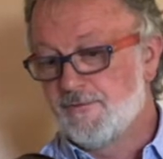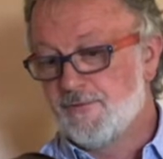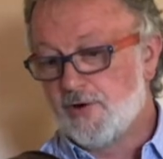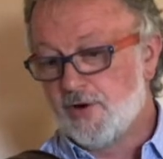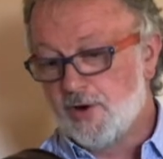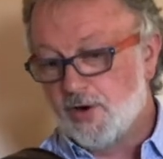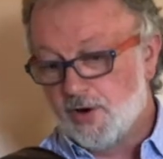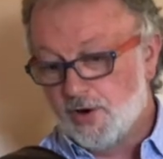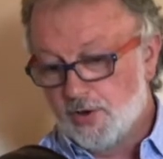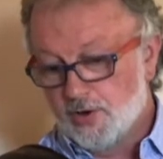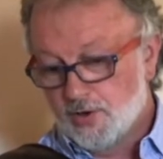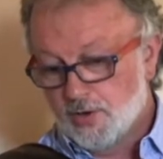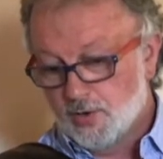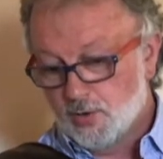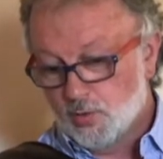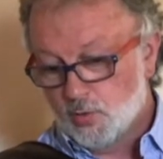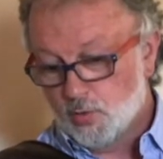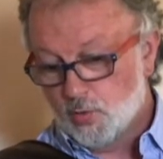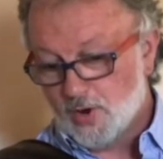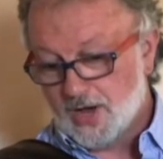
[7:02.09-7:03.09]
4.
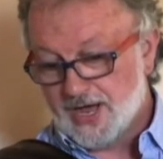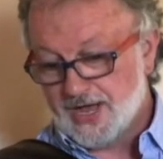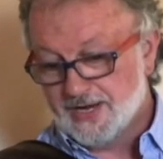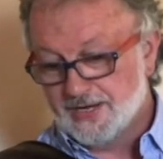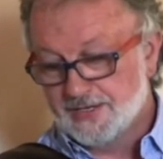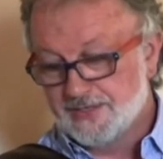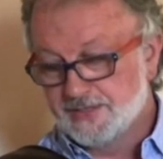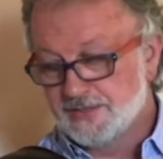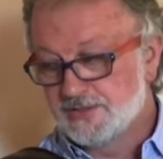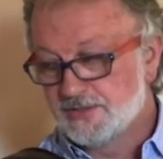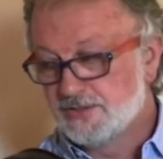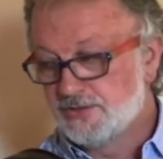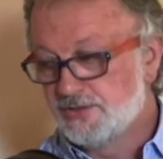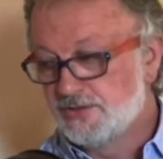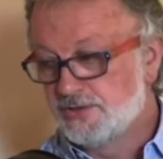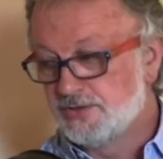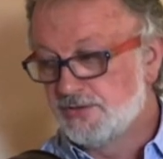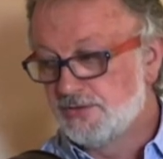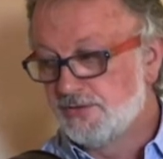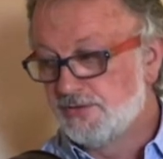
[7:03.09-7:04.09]
1,
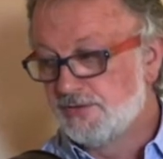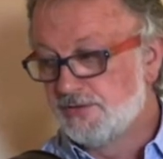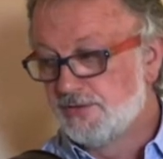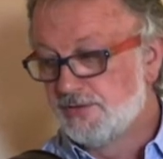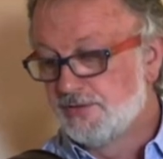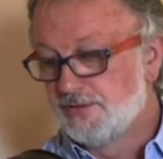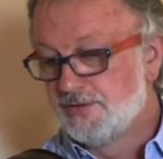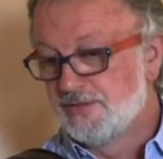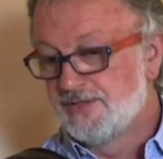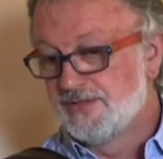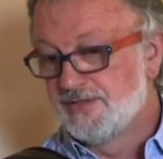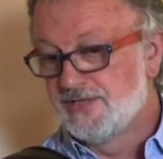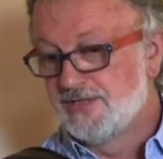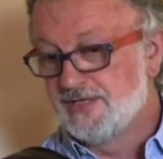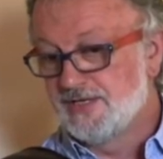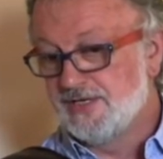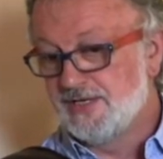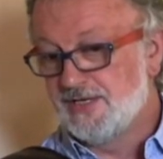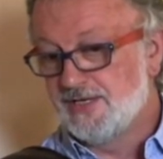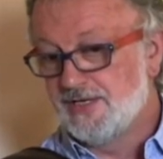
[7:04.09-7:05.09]
2,
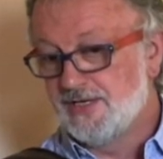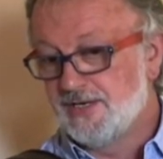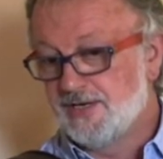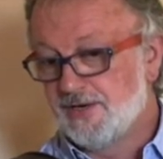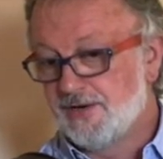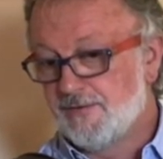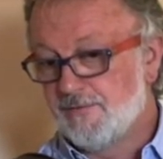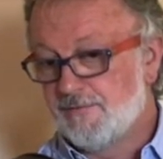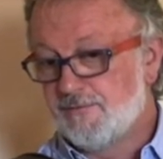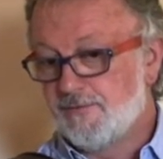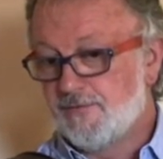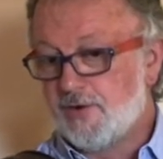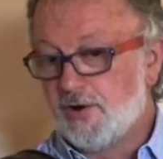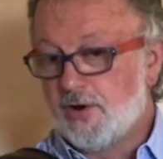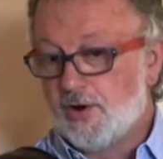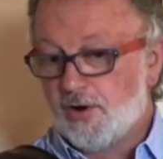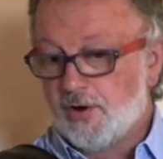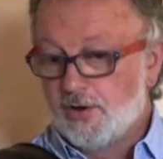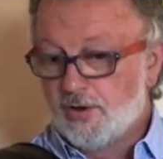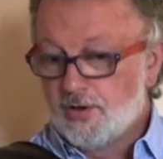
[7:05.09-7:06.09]
3,
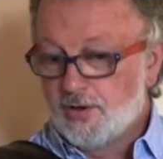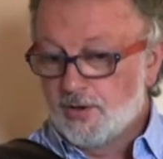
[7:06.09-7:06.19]
4.